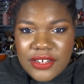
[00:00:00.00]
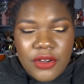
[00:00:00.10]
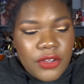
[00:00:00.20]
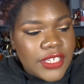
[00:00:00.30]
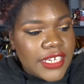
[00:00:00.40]

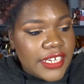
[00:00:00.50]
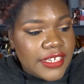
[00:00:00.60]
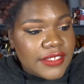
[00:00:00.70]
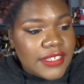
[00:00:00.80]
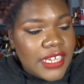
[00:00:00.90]
on
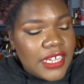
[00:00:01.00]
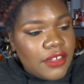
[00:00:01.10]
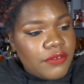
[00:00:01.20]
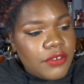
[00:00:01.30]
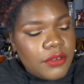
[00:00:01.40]
is
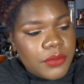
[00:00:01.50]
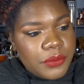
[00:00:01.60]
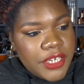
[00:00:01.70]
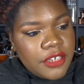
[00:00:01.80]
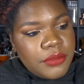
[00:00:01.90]
from
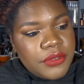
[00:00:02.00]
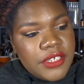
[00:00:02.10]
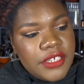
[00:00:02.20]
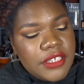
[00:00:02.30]
Rare Beauty.